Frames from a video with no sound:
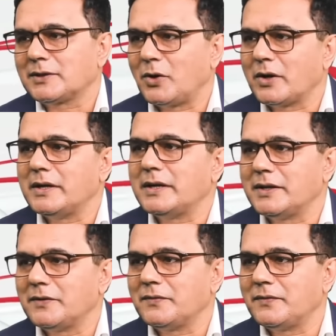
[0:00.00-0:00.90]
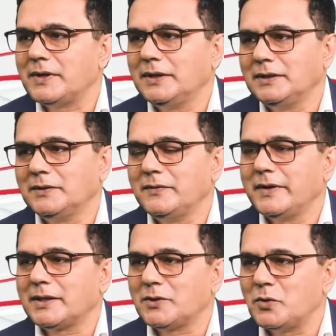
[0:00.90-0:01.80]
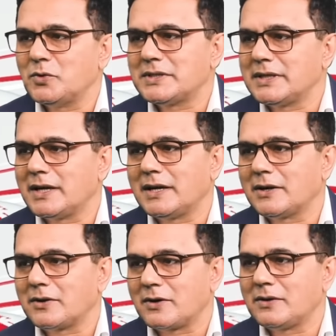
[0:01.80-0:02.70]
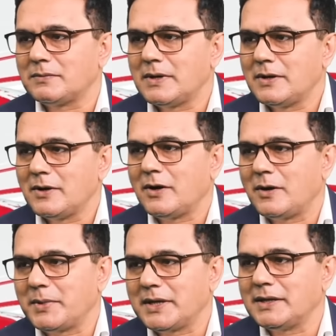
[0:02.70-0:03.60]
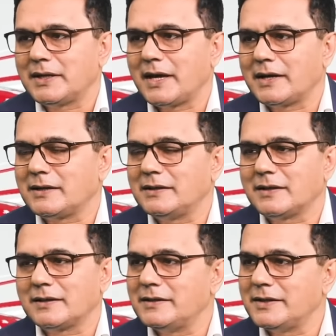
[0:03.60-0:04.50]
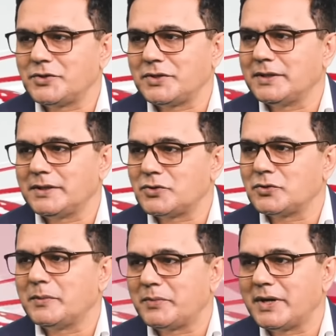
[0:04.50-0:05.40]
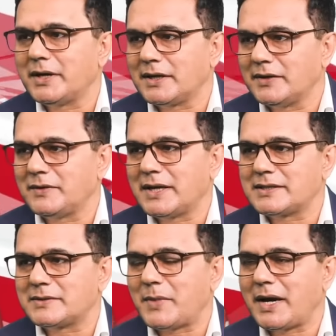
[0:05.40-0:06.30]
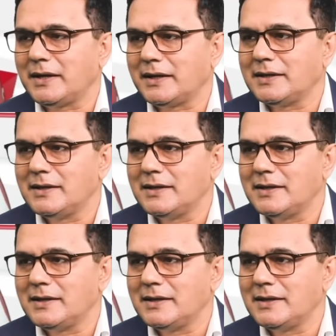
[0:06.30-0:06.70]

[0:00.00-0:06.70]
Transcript: cognitive, with OCR or optical character recognition, to the predictive text mining,